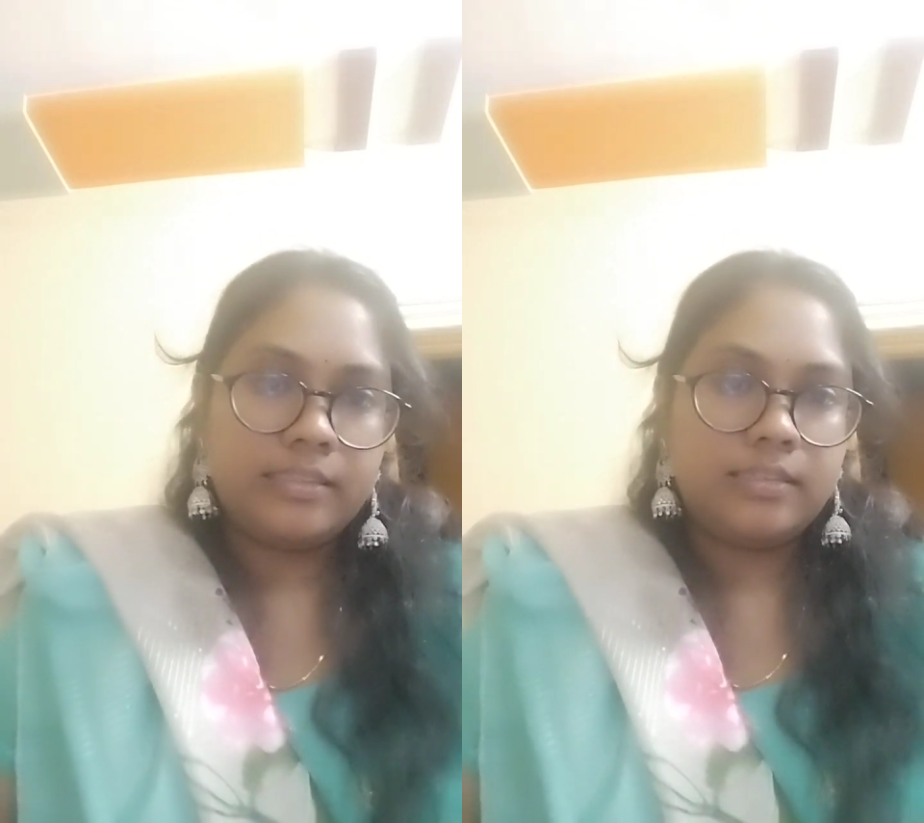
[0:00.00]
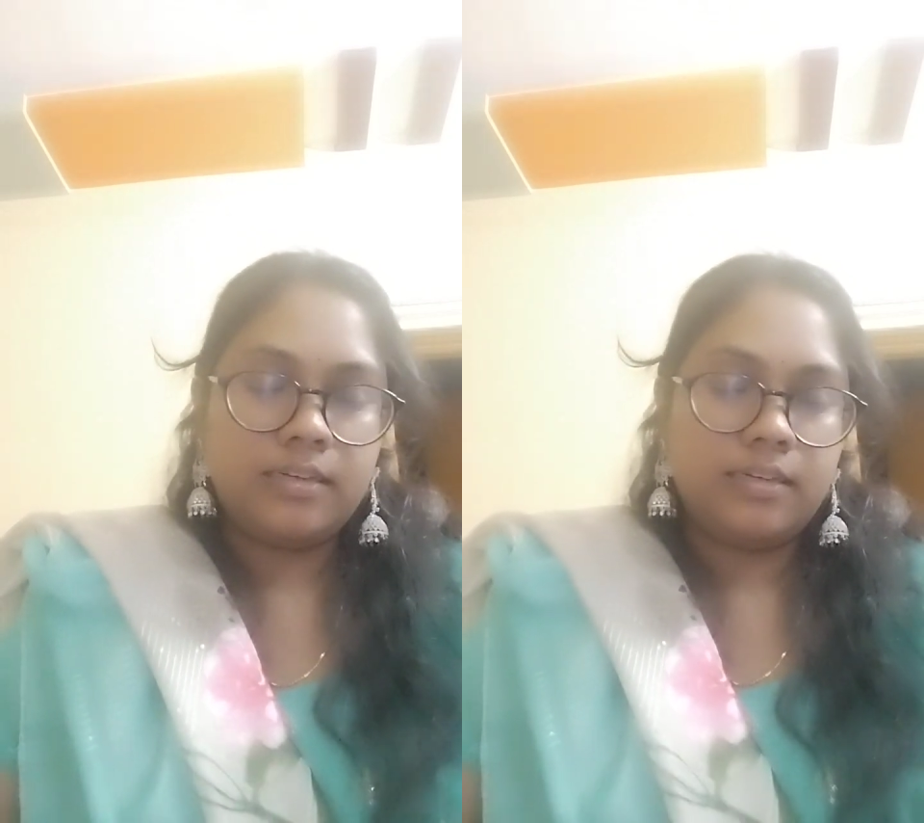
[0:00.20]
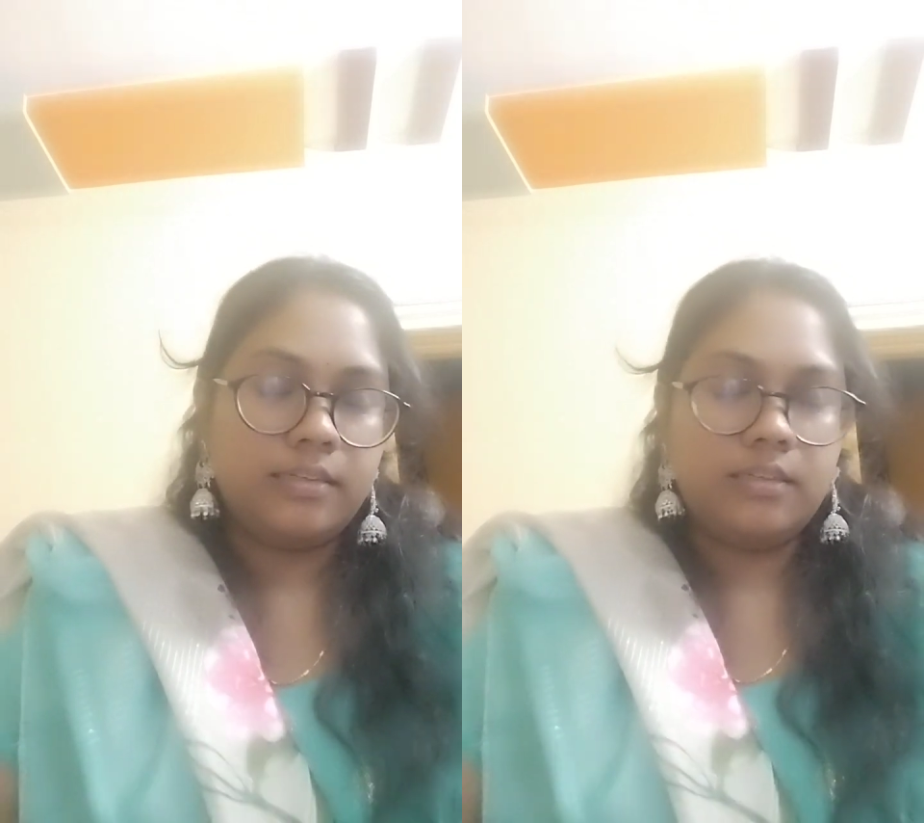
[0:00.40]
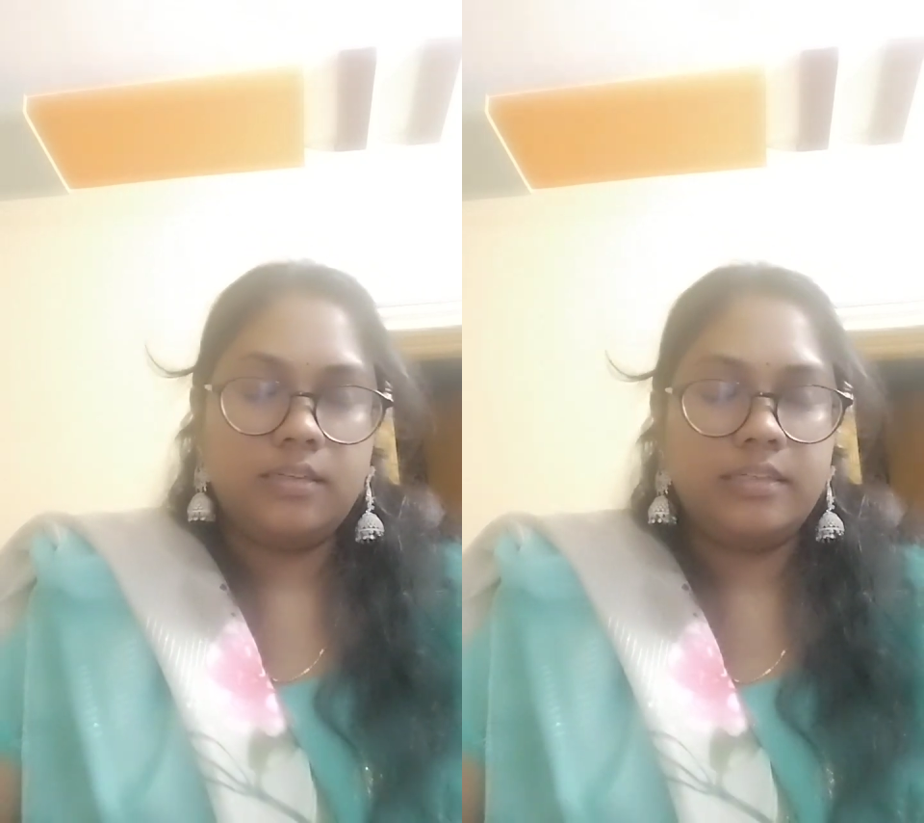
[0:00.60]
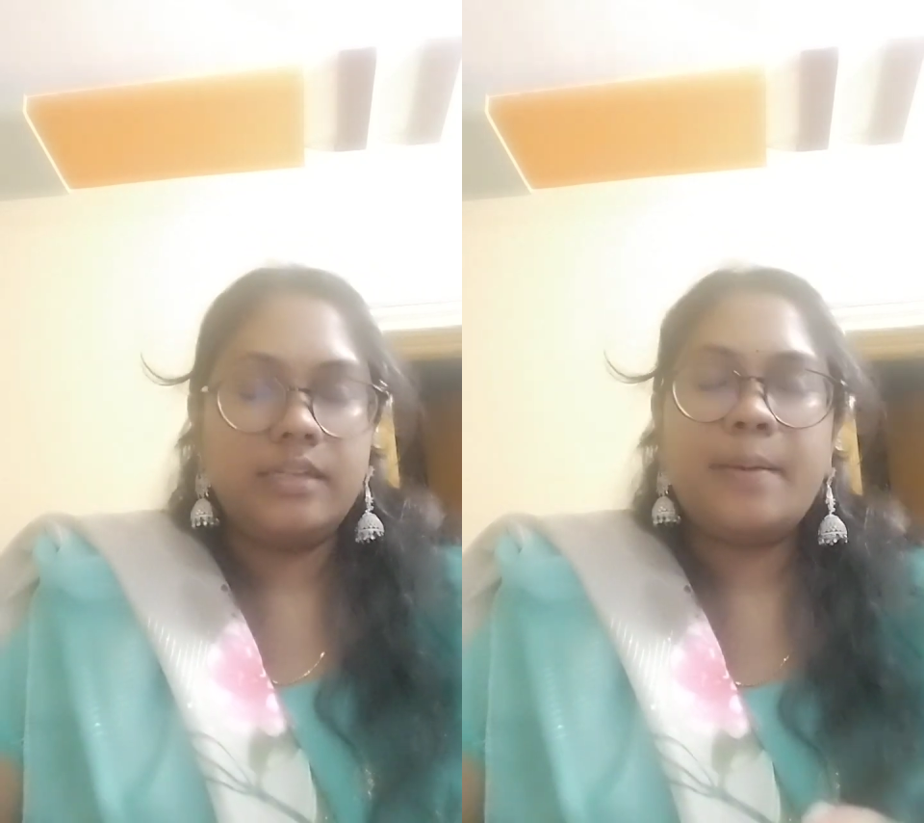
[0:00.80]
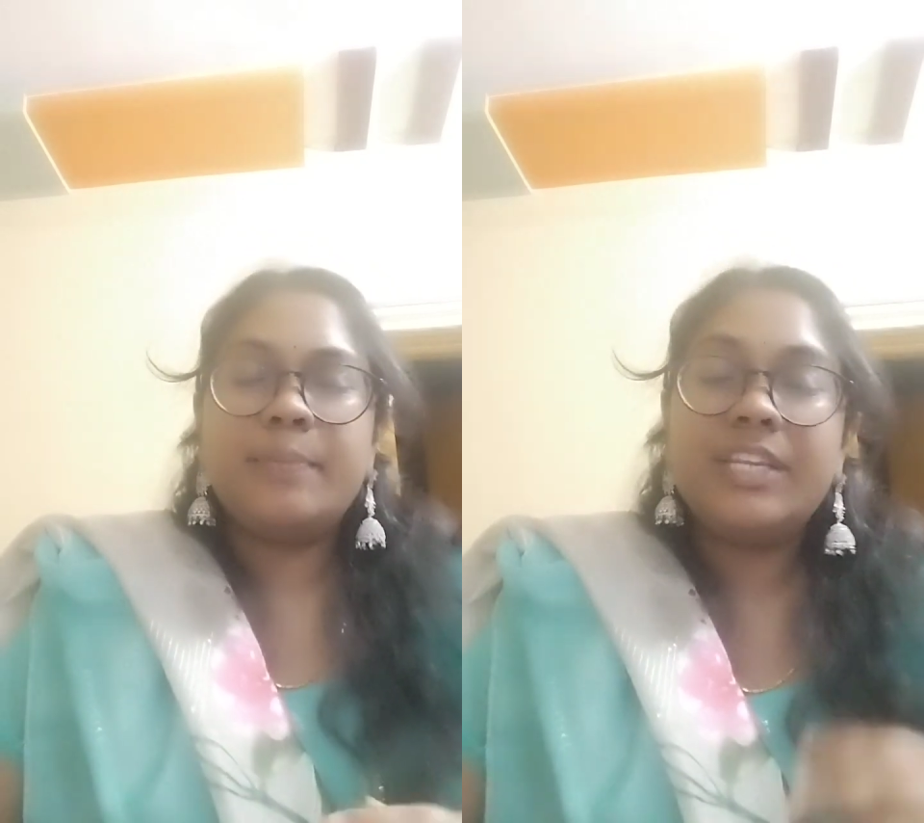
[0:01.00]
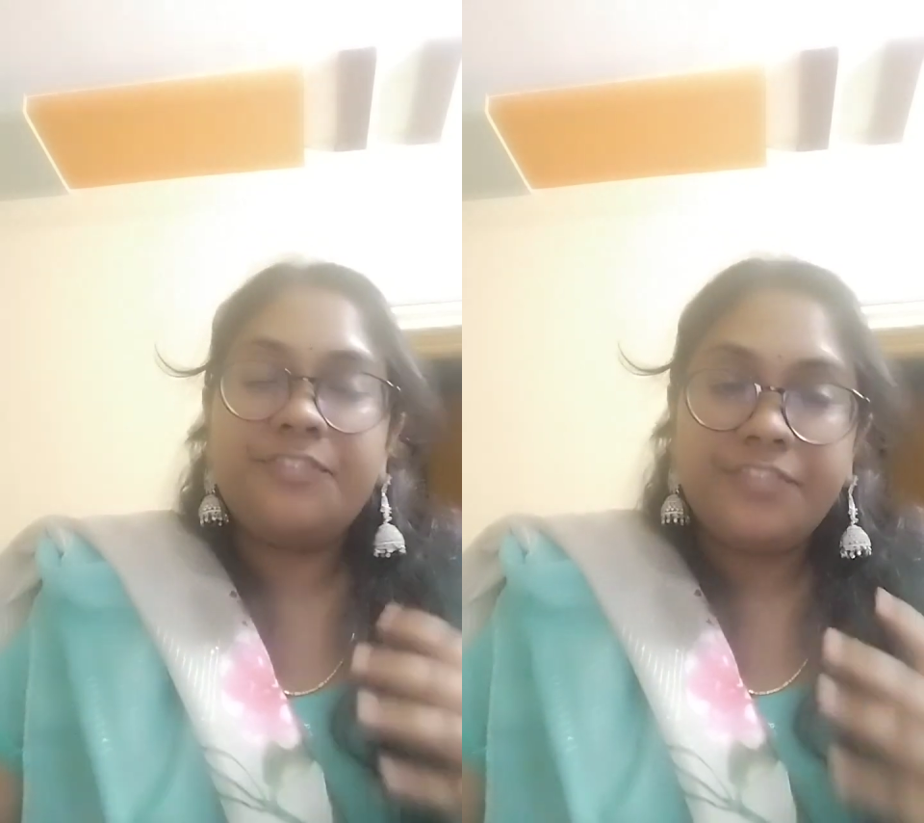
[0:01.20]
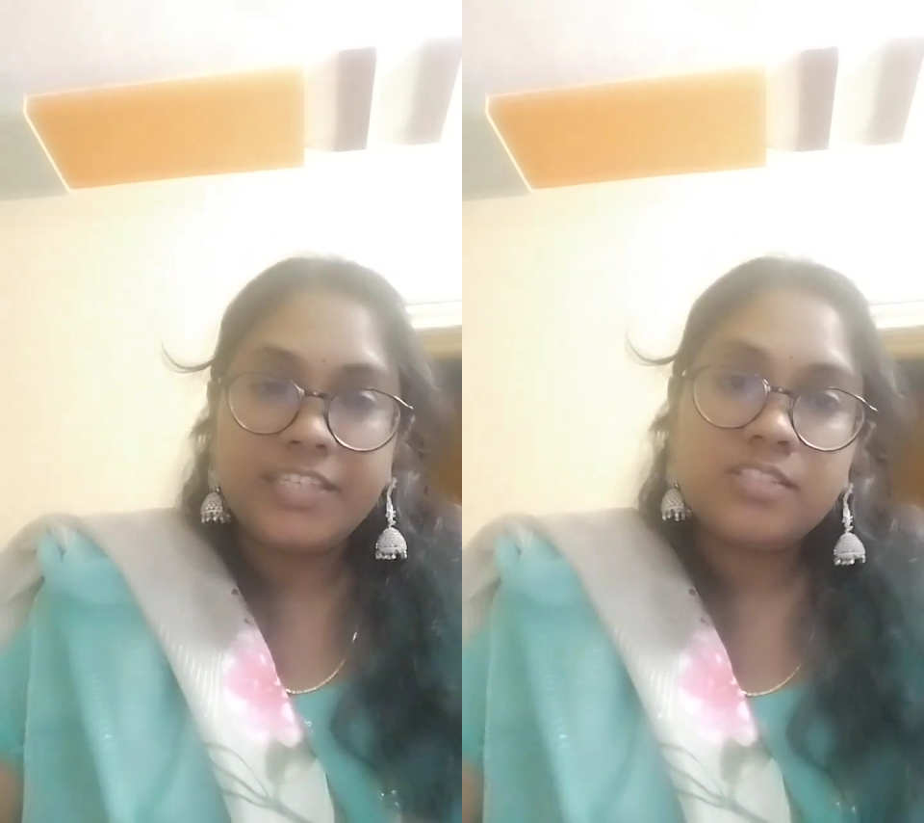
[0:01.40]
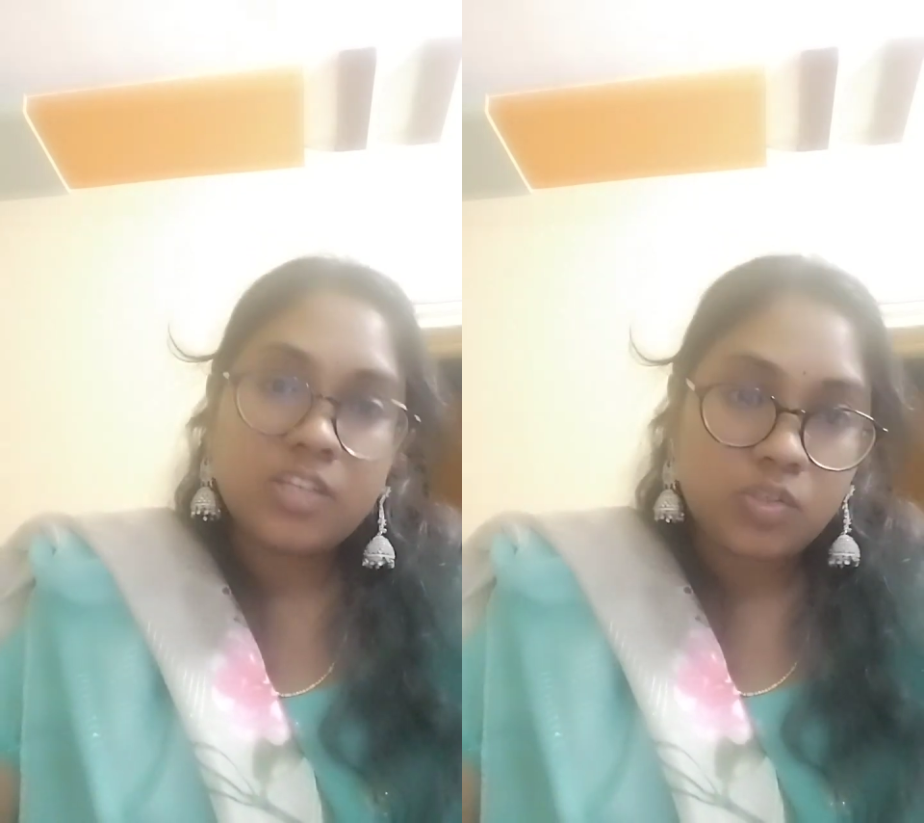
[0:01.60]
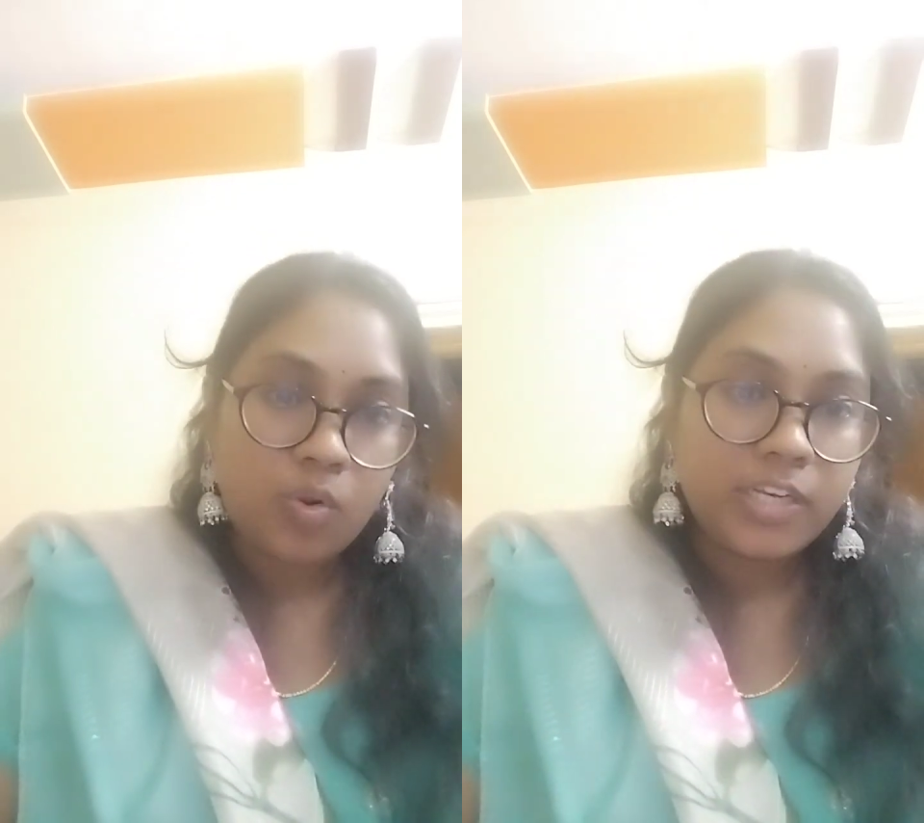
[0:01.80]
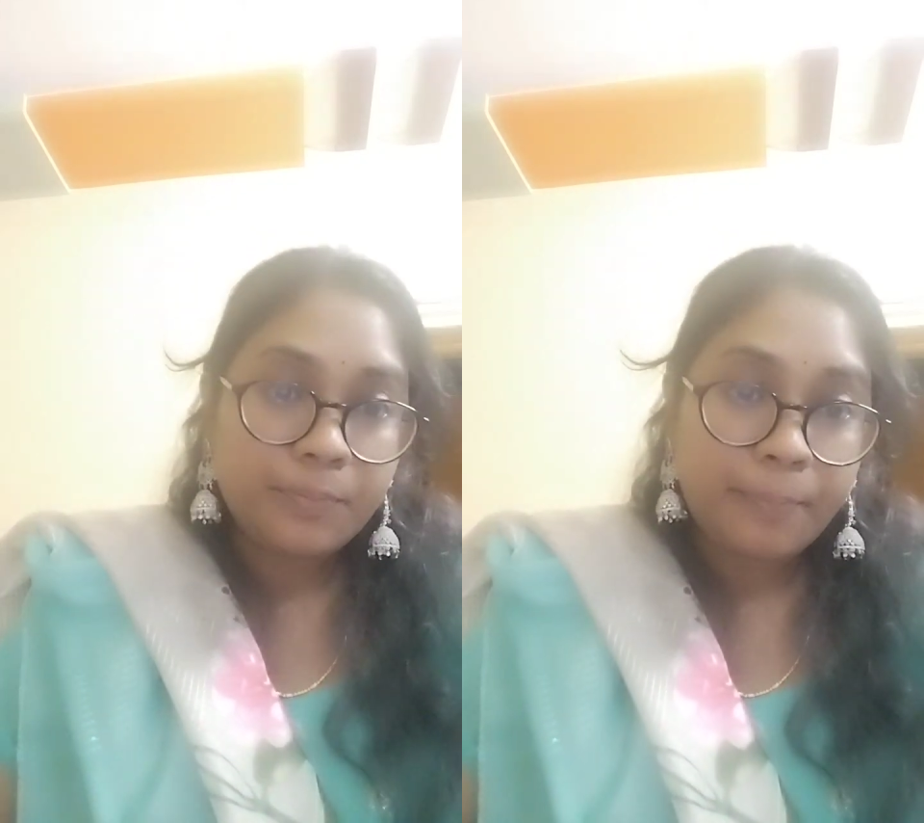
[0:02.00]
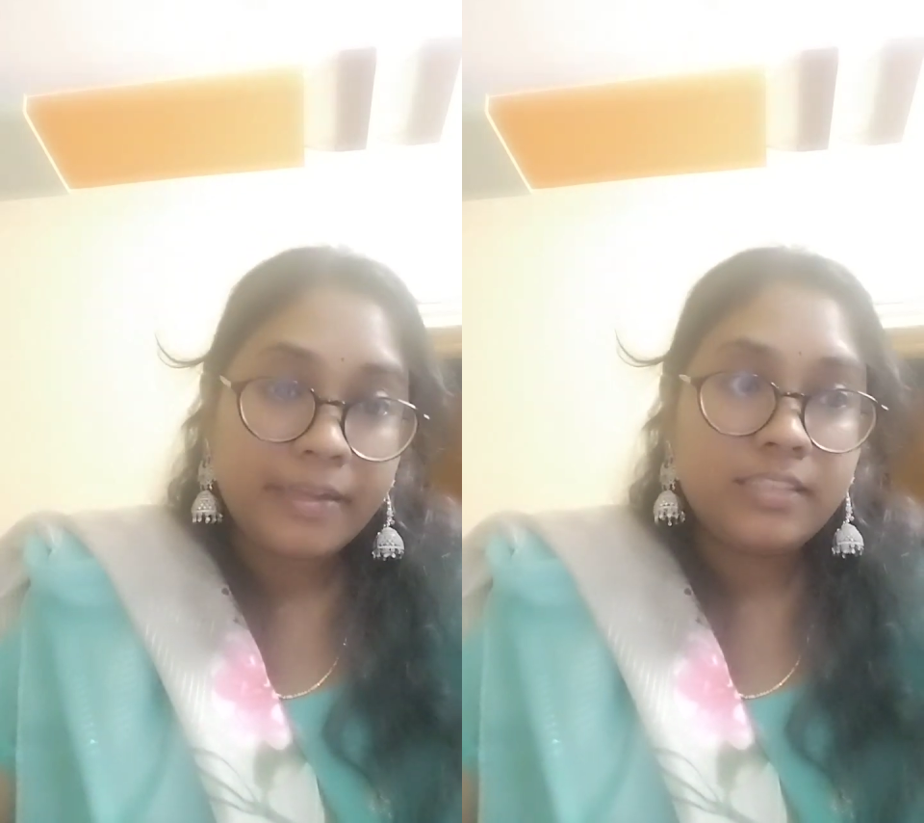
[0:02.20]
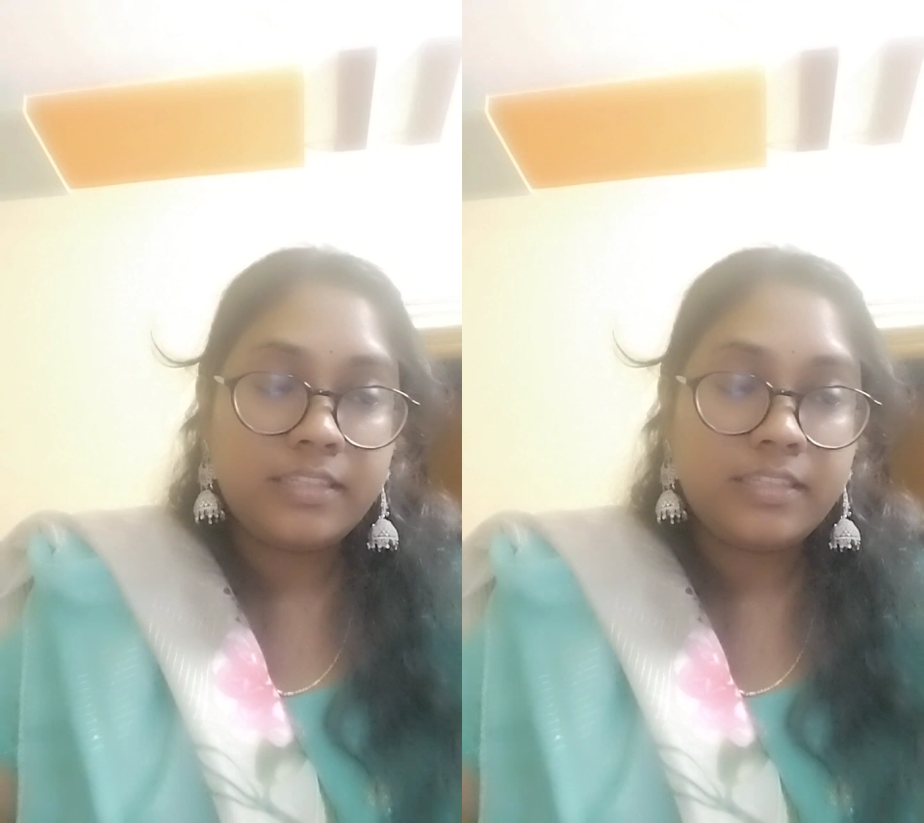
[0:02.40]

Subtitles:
if it is a chronic pain,